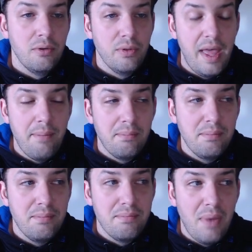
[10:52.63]
Well, that
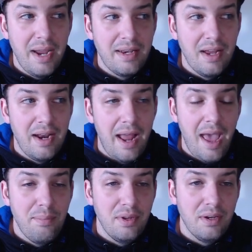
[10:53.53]
m might not
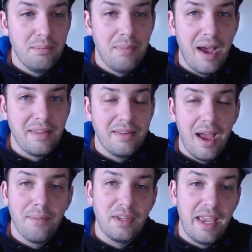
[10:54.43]
happen by the
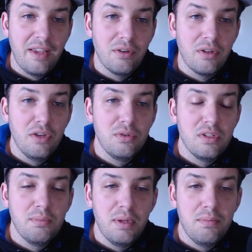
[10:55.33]
time the candle
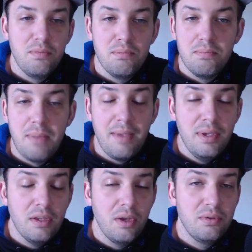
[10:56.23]
closes, but
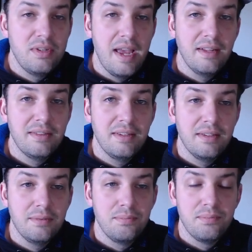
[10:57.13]
maybe it goes down
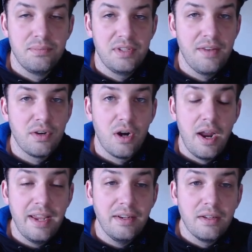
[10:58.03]
to seven
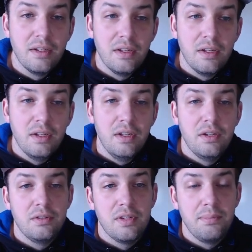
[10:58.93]
or eight
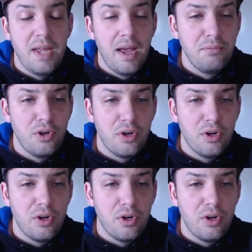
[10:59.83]
sometime